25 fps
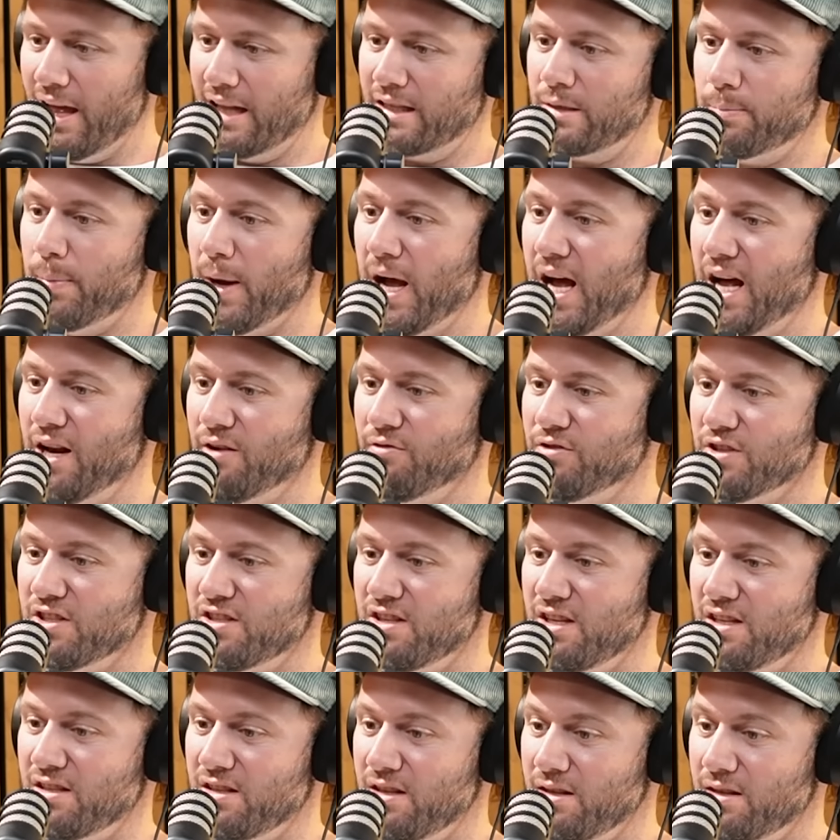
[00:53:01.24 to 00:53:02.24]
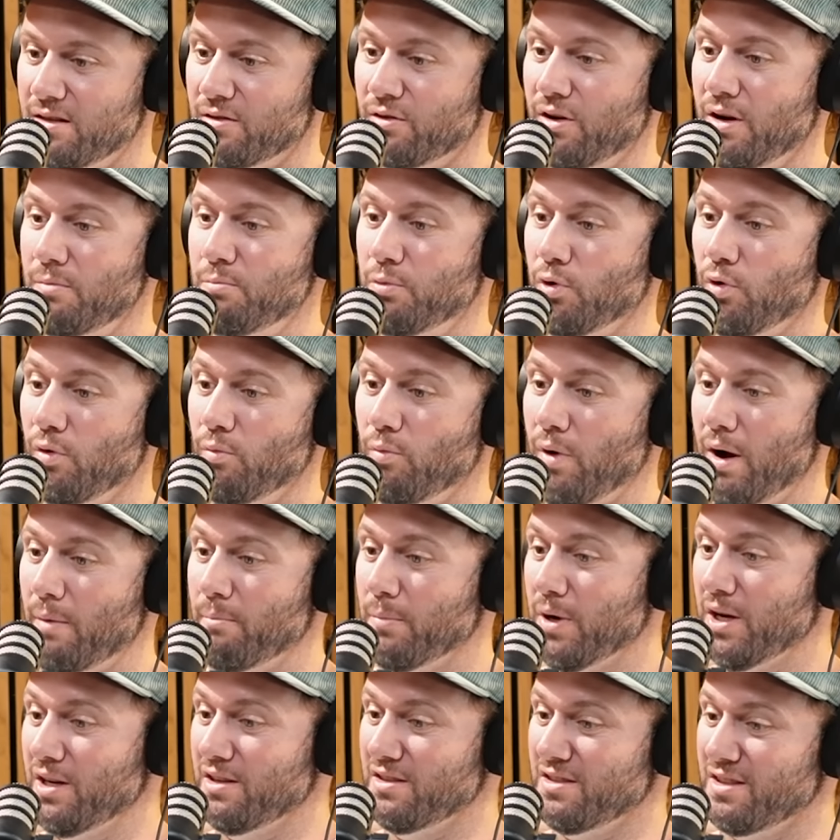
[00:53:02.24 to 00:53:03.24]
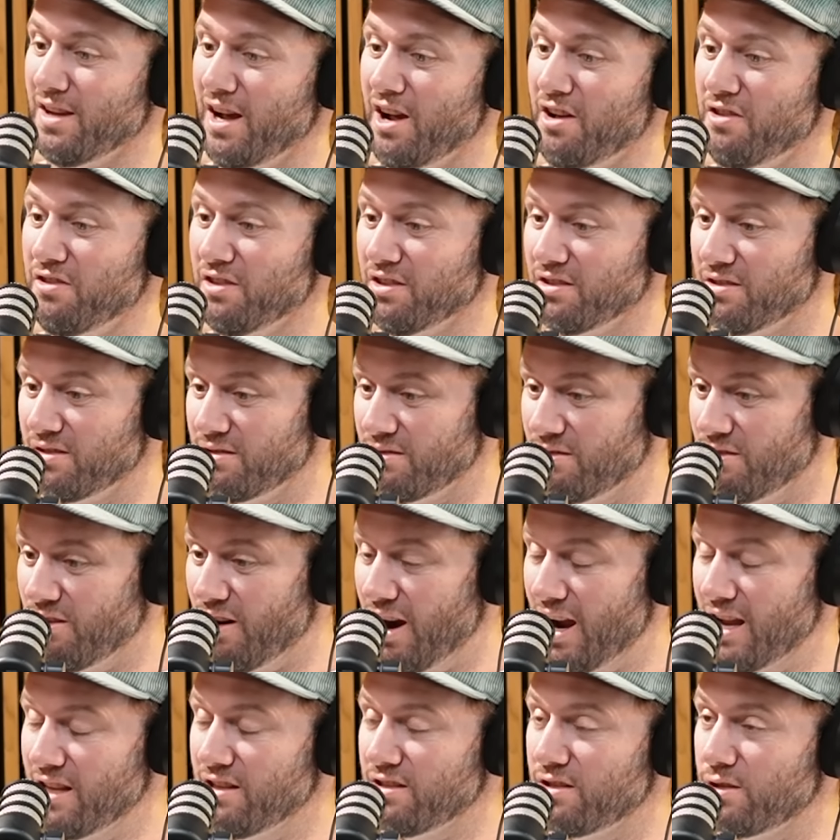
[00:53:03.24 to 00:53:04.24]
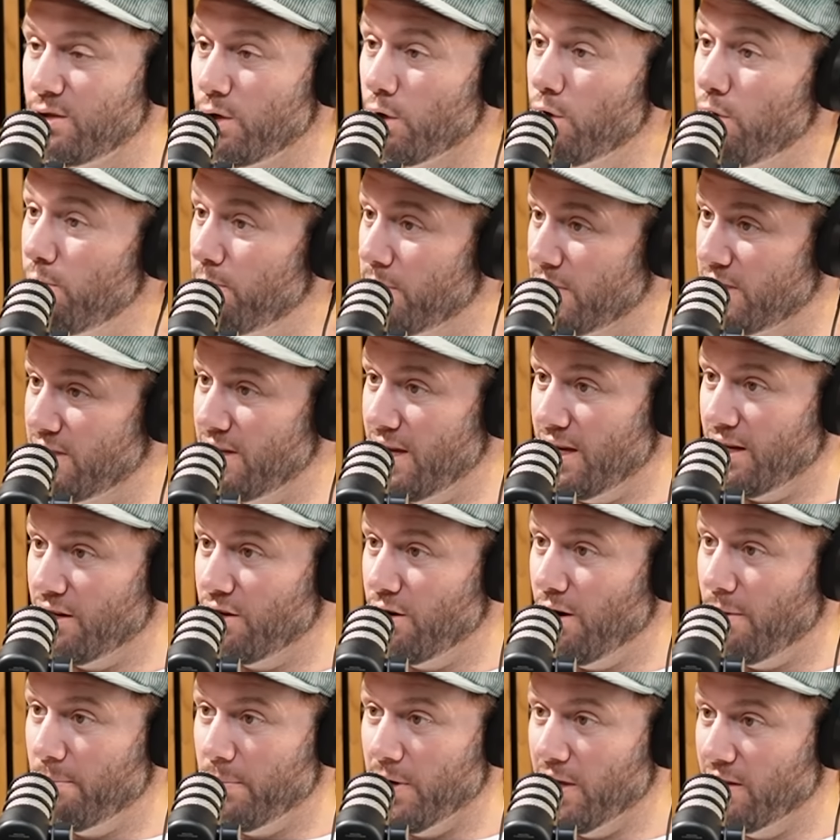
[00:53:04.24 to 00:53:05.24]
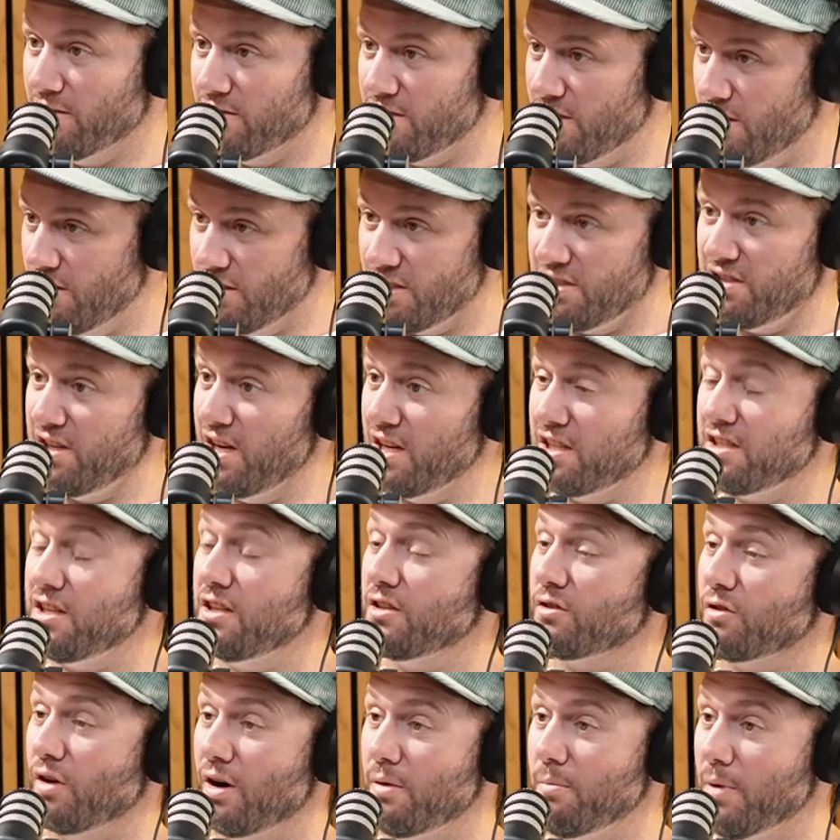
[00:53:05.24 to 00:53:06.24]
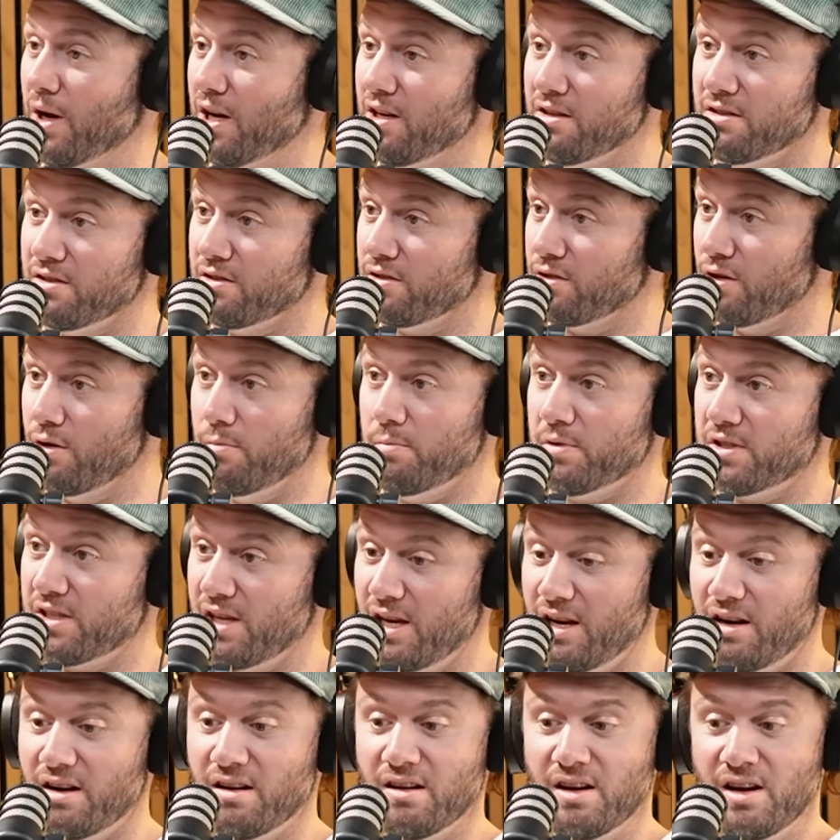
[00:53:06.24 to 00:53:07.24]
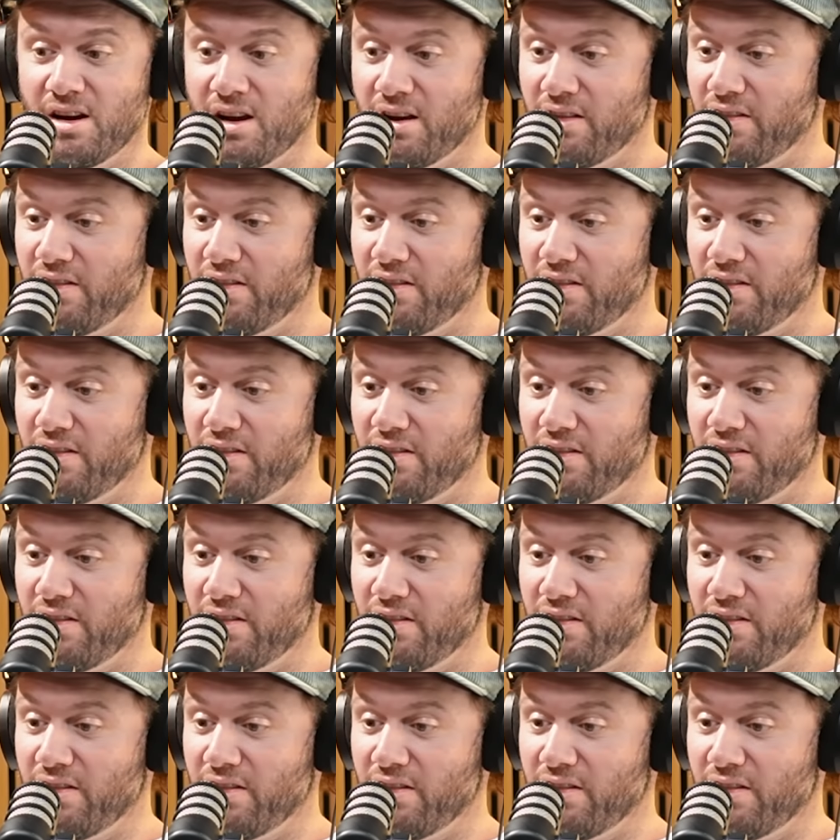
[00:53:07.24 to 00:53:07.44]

and that's part of a sixty-three point one metre zone that's grades two percent copper. So sixty-three metres at two percent,